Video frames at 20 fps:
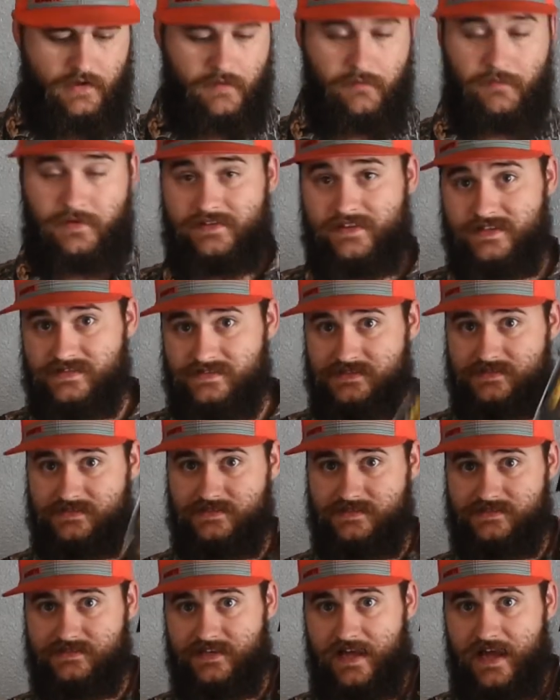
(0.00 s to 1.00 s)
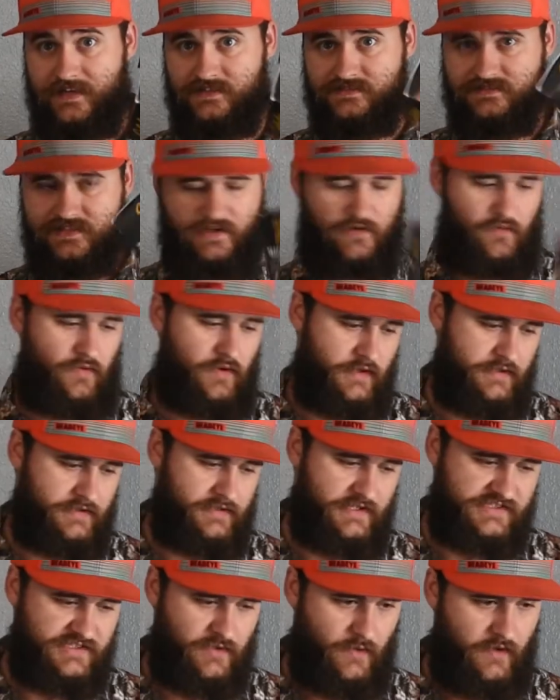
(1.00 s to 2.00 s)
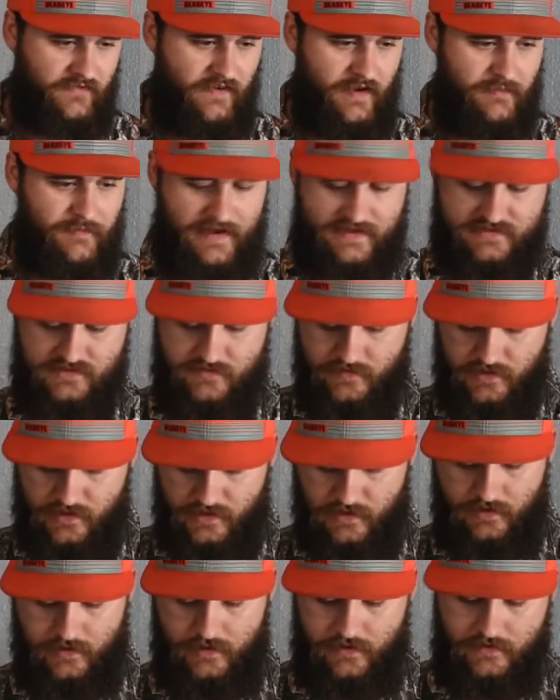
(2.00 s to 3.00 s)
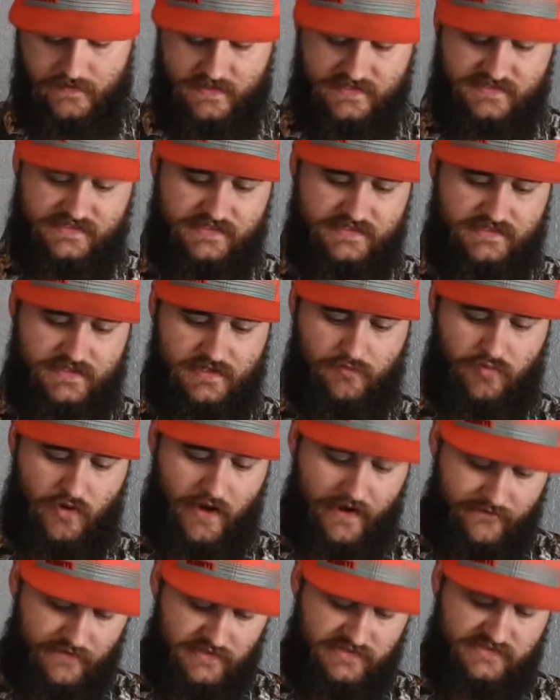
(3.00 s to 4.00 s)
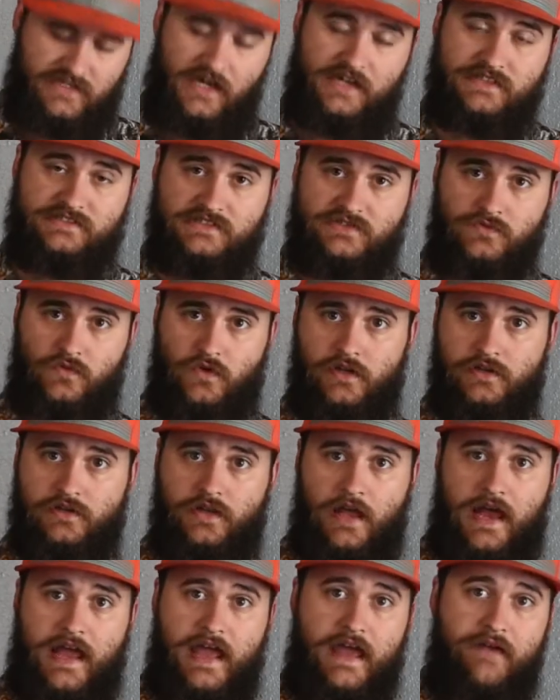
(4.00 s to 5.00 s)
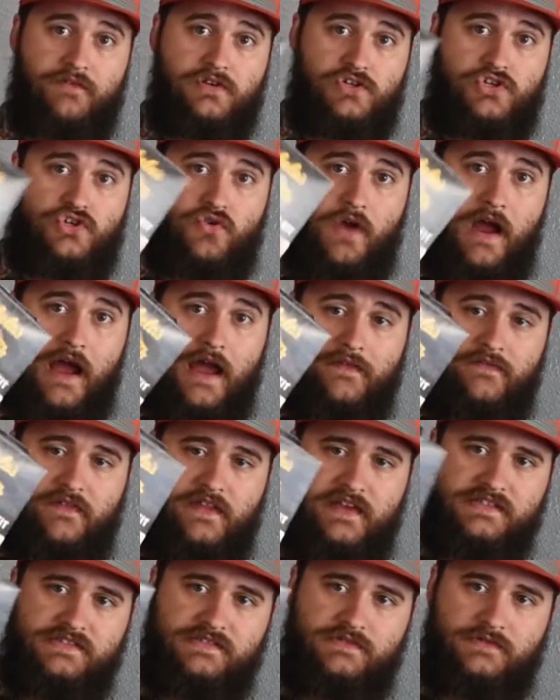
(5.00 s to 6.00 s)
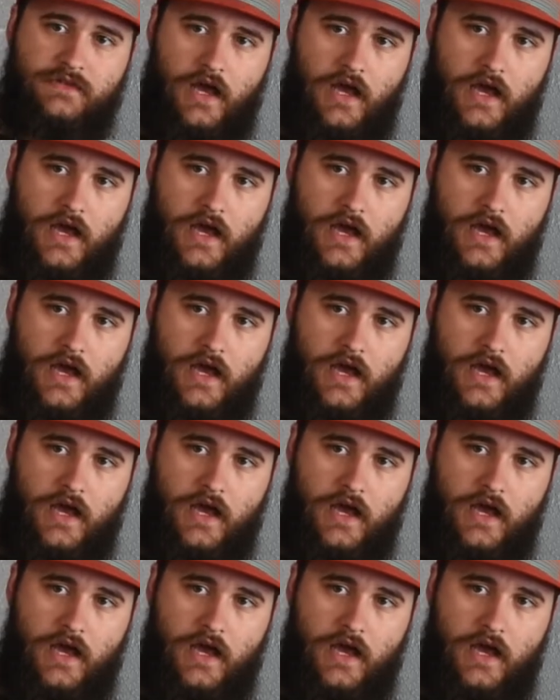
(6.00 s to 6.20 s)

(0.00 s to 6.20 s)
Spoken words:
but this is the snack stick one, does 25 pounds of meat. This is the breakfast sausage one. I haven't tried this